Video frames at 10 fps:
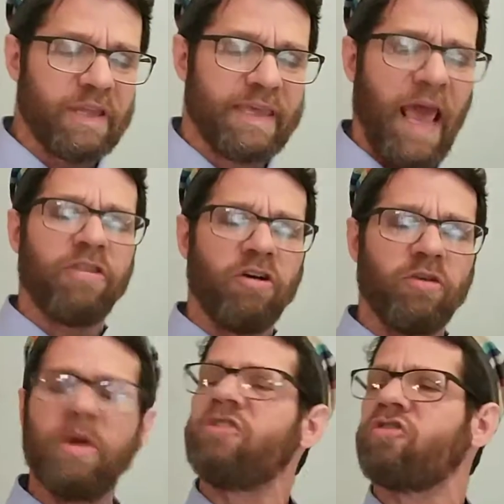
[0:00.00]
together
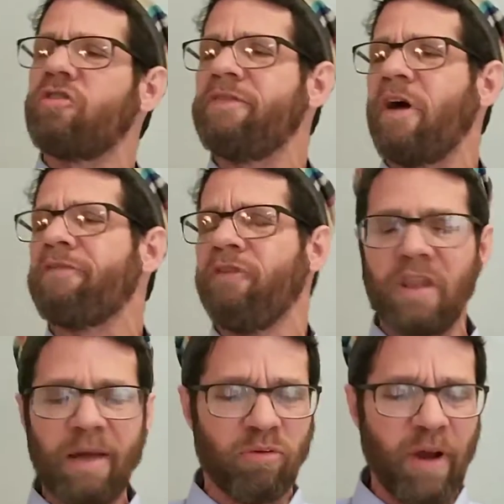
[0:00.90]
do we achieve our full
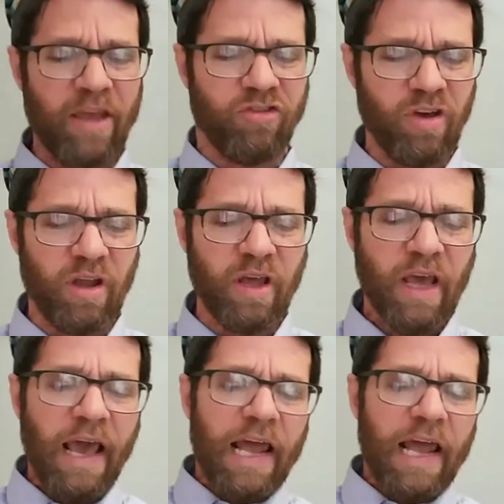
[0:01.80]
liberation,